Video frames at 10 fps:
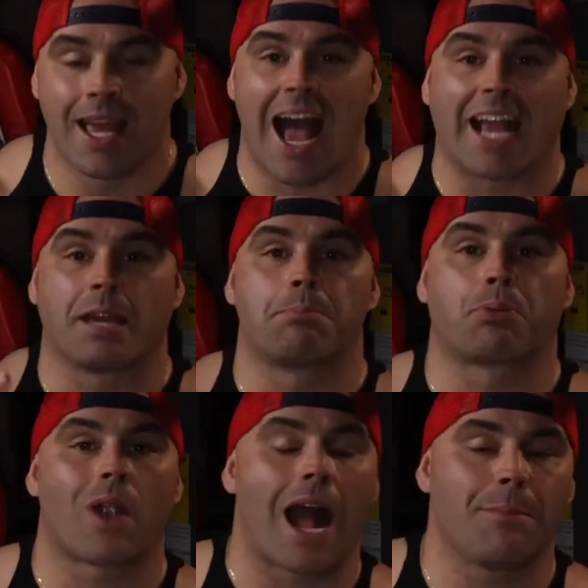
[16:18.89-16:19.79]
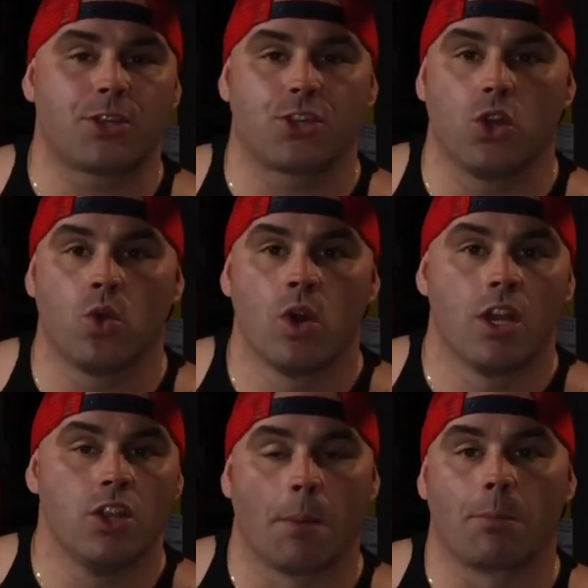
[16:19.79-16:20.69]
I can promise you,
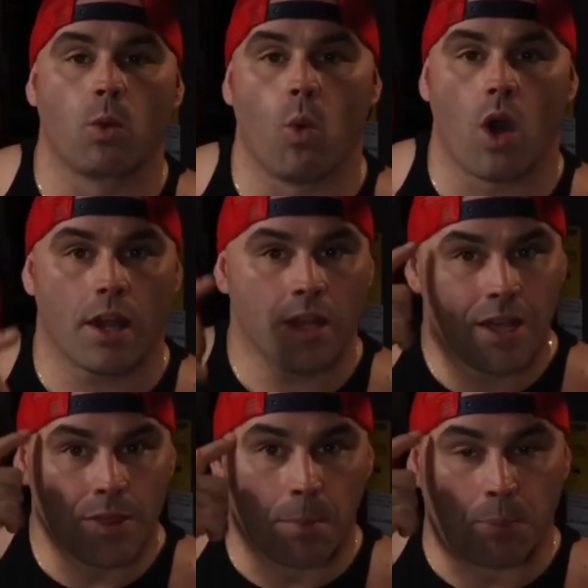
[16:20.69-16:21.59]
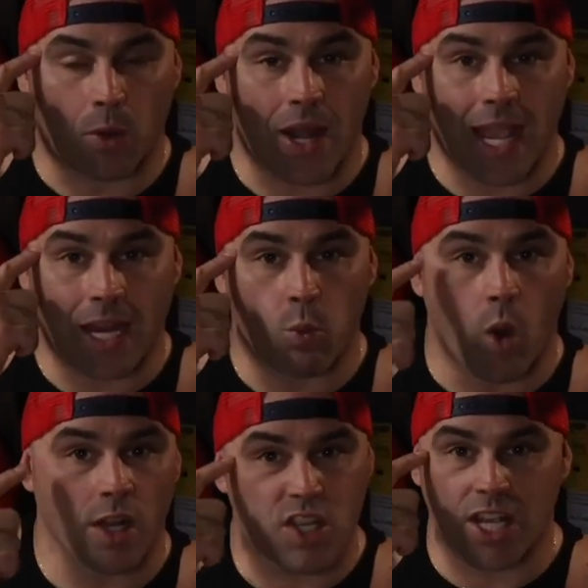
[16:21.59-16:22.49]
number one, the brain,
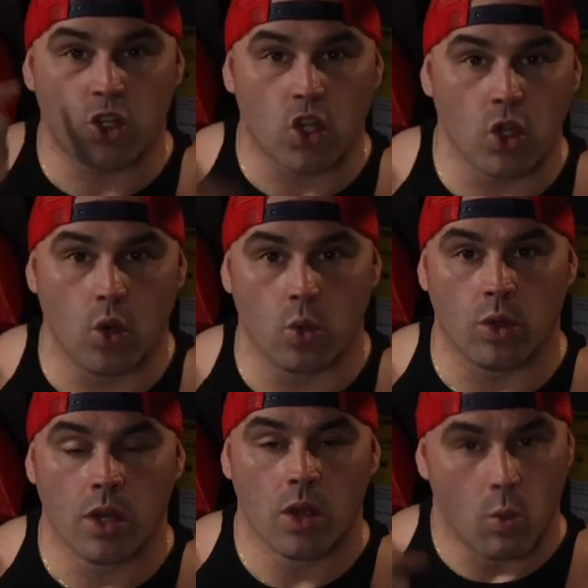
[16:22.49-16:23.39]
once in tune,